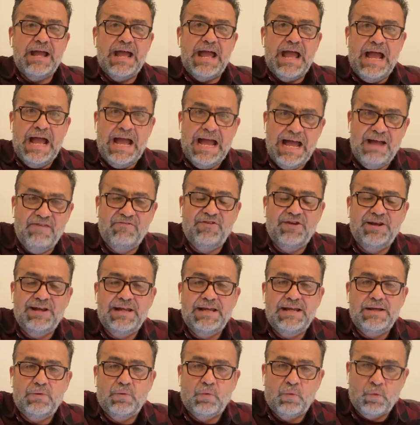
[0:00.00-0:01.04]

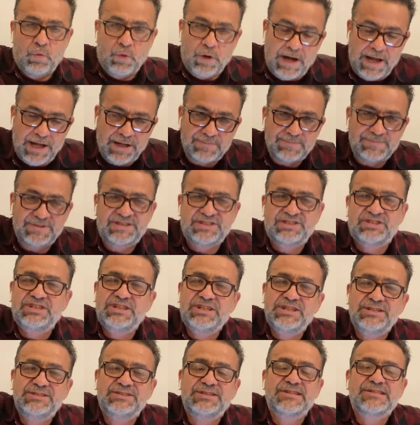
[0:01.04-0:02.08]
Heavenly realms.
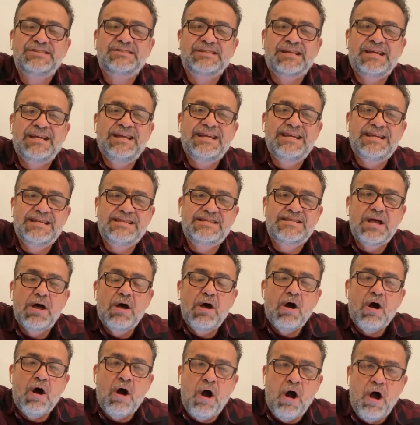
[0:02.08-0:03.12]
Jesus is
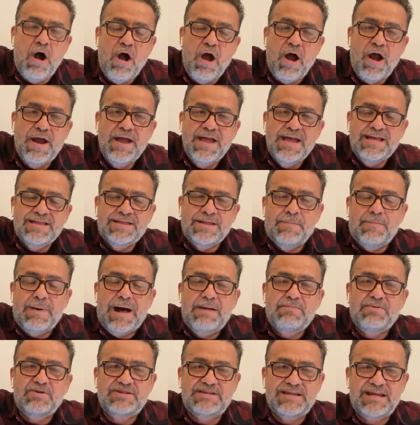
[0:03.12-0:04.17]
our, the
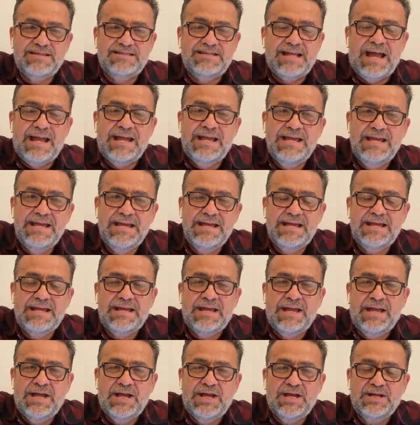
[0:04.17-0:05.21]
Bible says that he
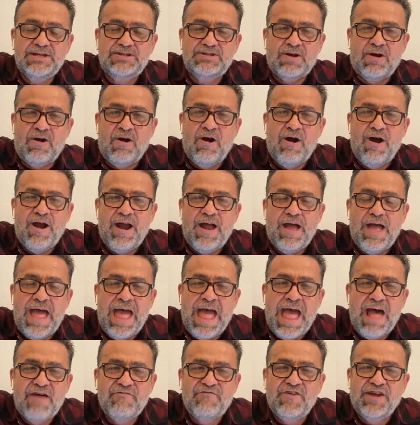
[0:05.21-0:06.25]
is our
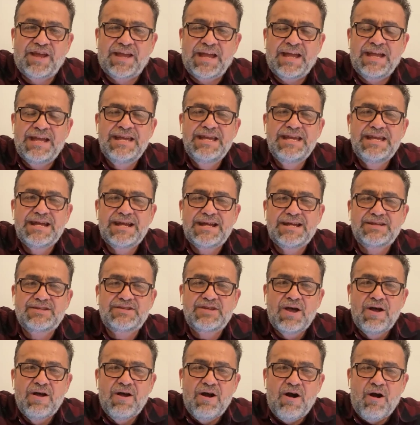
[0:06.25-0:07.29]
advocate. He is
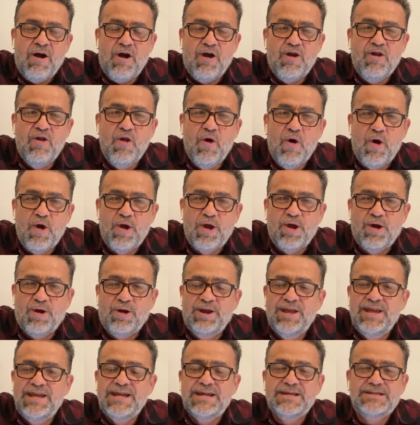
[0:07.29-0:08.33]
our lawyer.
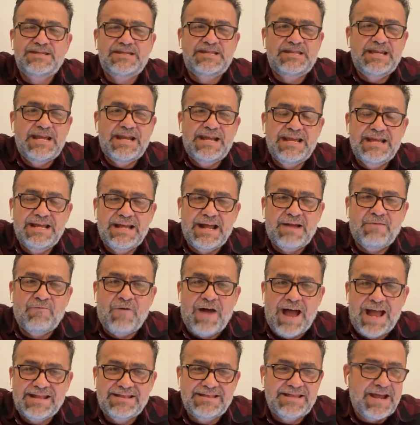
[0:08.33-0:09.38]
He is sitting
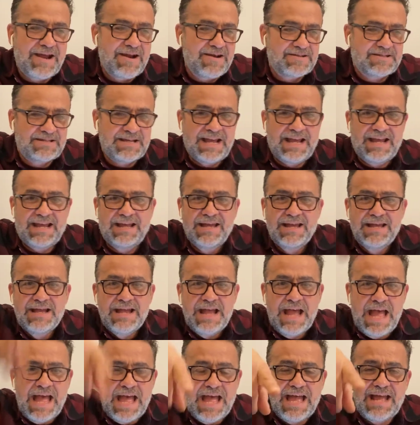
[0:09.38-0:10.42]
right there saying,
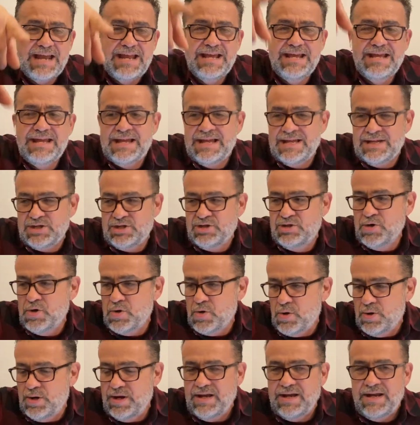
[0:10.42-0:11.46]
Eddie is
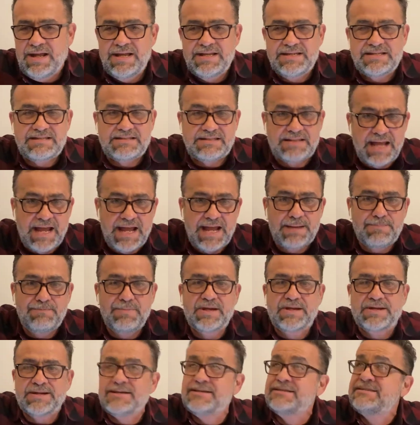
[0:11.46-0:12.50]
doing his thing
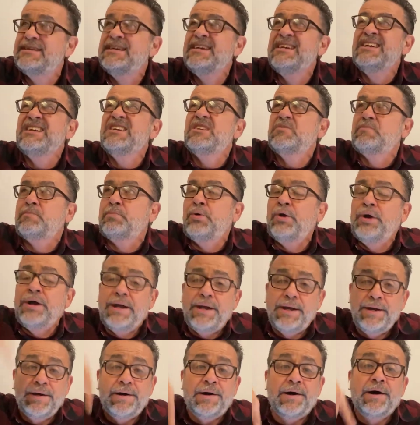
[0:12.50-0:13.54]
because he is
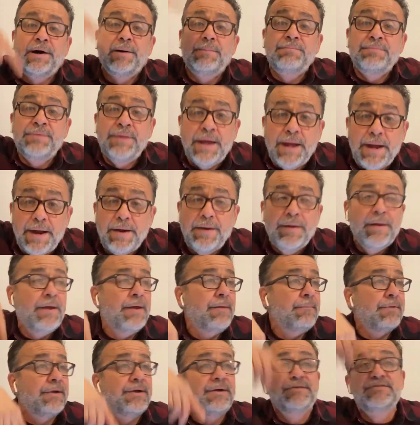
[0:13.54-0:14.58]
praying up there
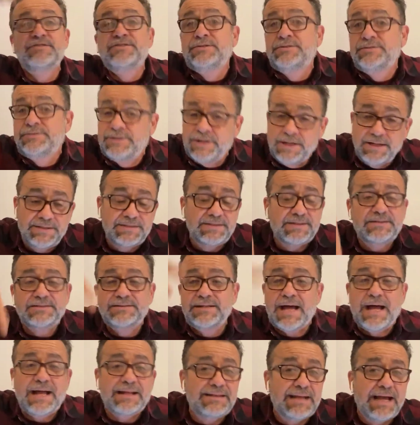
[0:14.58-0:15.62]
because Jesus
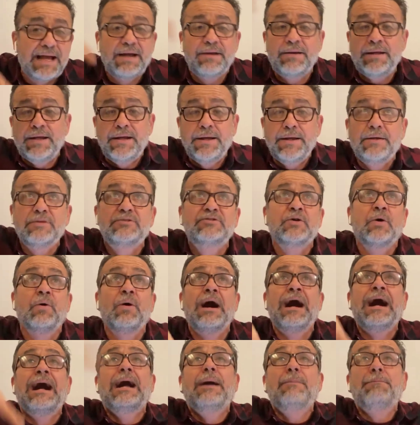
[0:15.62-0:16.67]
not down here, so
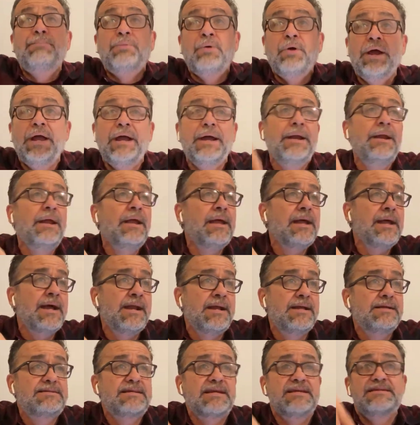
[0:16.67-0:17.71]
I'm praying. And
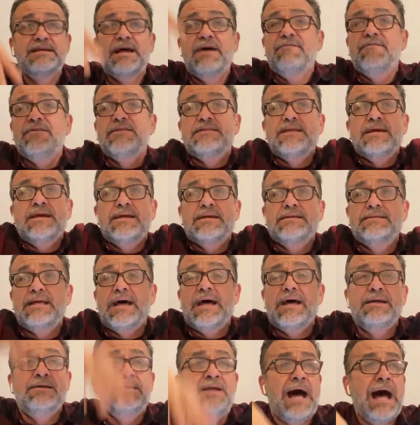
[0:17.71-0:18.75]
it says everything
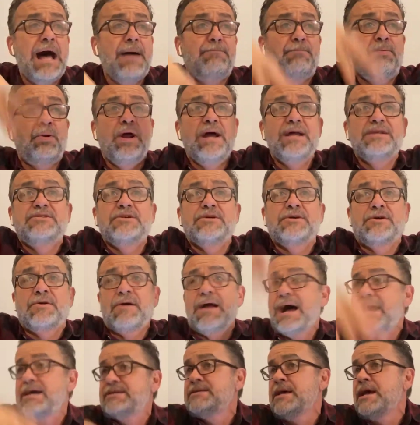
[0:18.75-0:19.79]
that I pray to
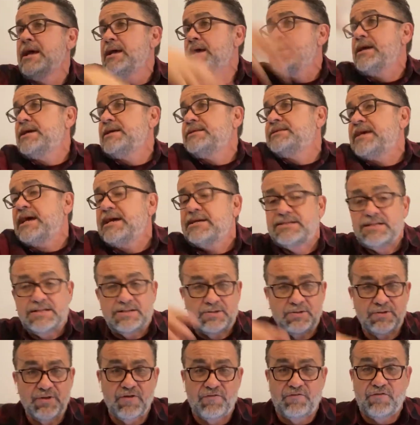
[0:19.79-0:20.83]
Christ, he takes it
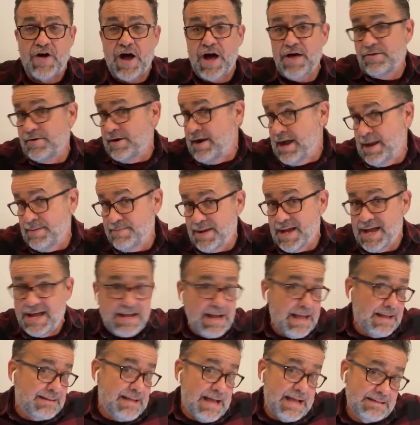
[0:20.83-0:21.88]
to the Father. Amen?
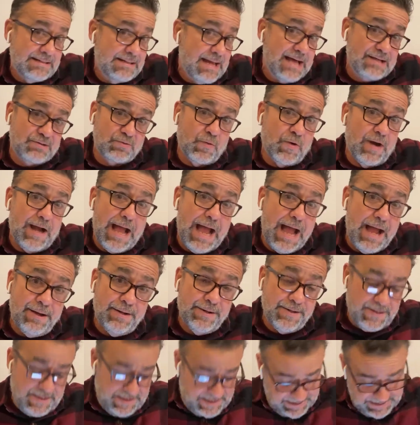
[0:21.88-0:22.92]
That, that's what I
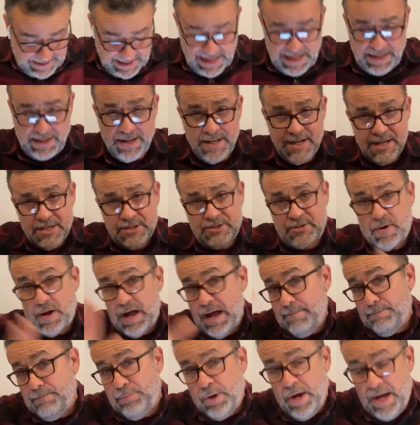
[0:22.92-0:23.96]
understand. So
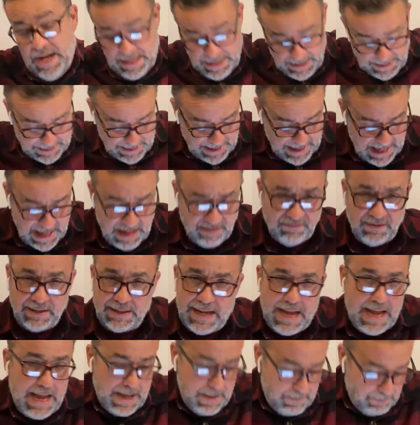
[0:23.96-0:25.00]
I'm praying in the heavenly.
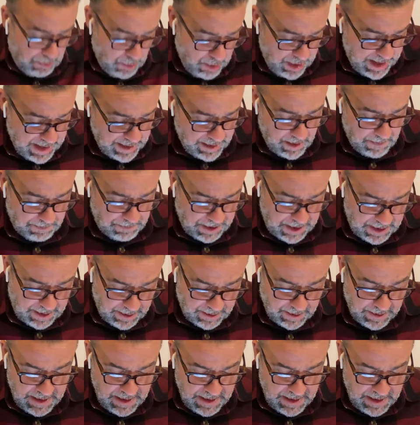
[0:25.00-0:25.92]
I ain't praying up here.